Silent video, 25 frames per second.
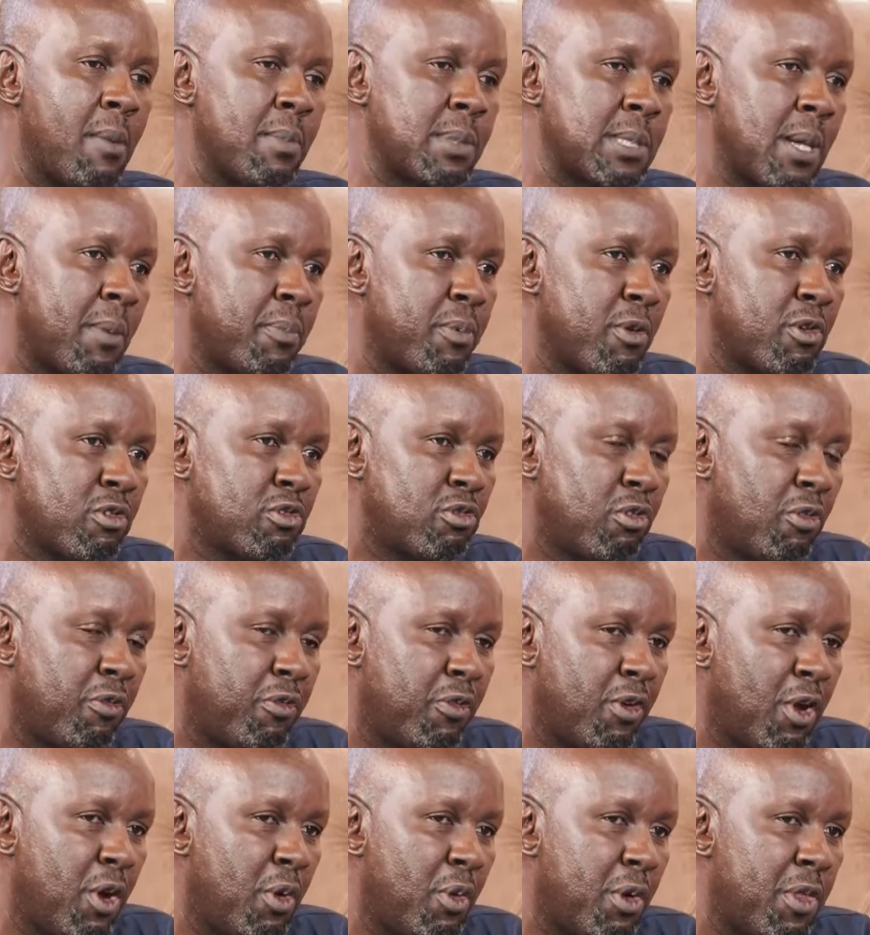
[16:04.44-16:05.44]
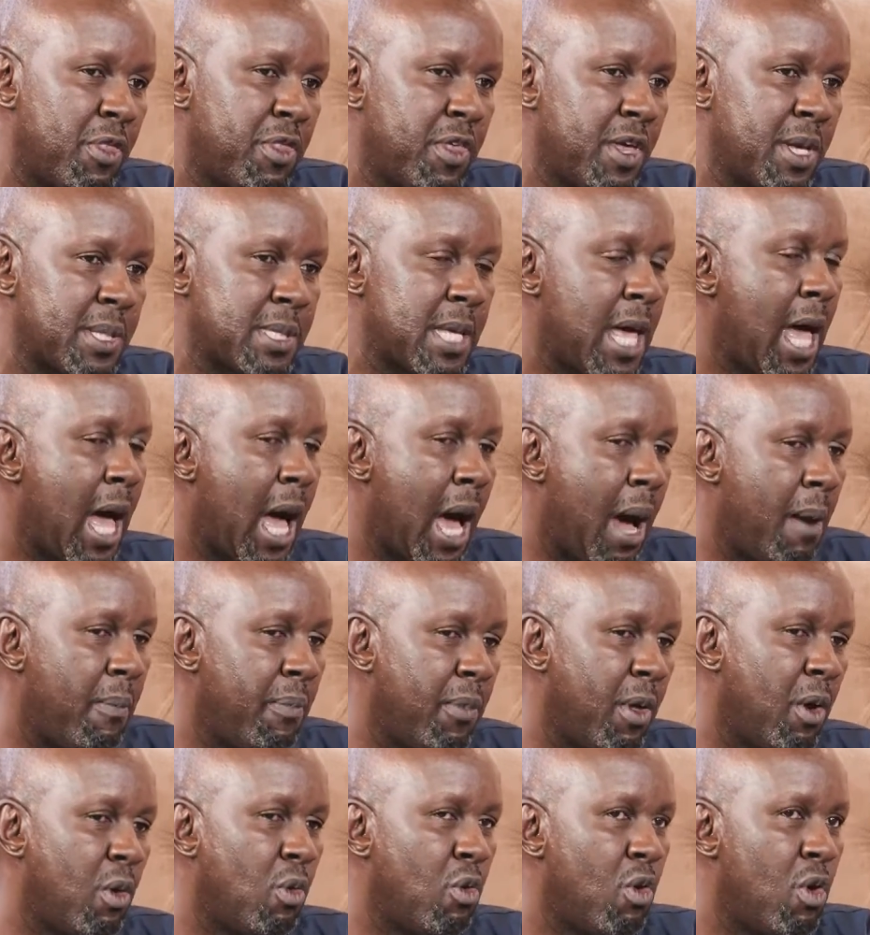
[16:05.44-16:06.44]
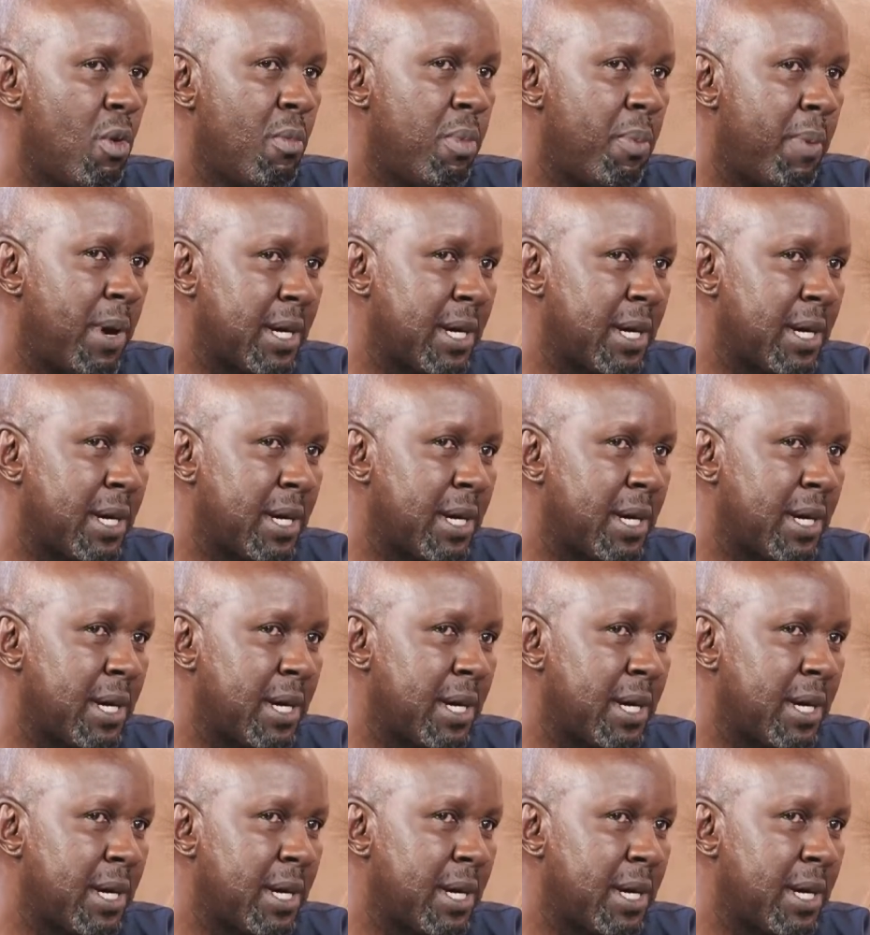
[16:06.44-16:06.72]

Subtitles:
I'm supposed to flow with this. I'm the womb,